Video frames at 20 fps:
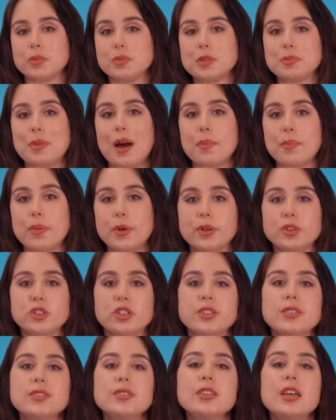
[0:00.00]
spa
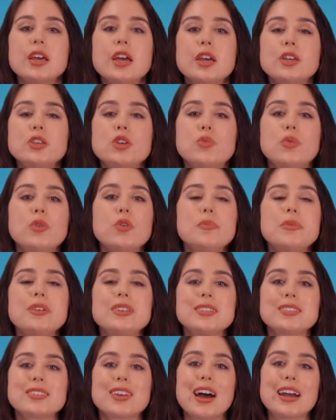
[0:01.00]
purchase, you will be
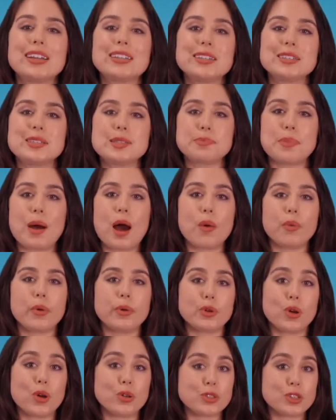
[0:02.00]
assigned a Spa
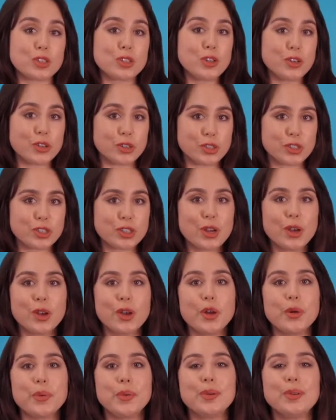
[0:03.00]
World concierge
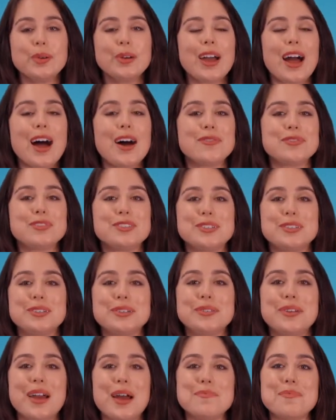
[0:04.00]
who will look after
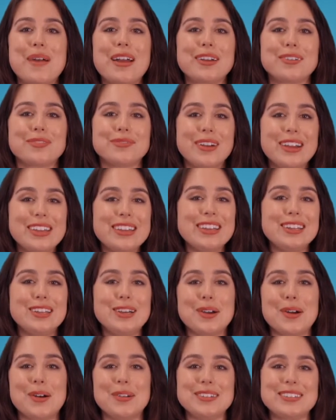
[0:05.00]
you and make regular
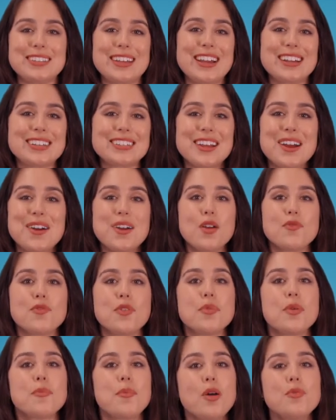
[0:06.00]
contact
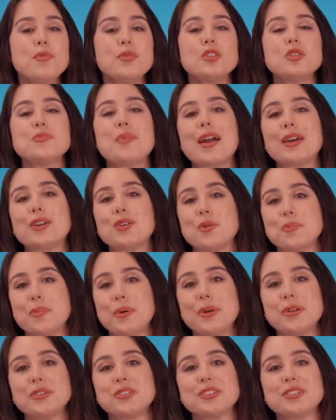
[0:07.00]
from the moment you make your
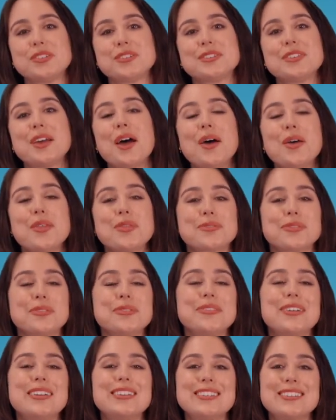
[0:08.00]
purchase
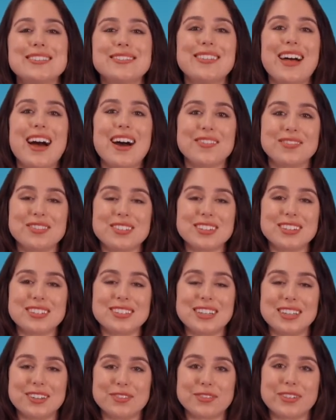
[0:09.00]
through until after the
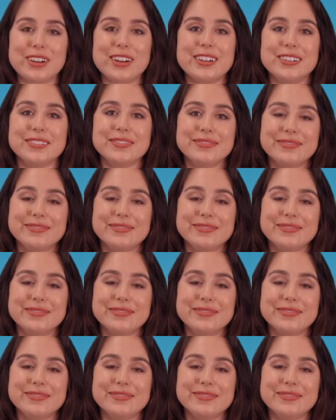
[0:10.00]
delivery.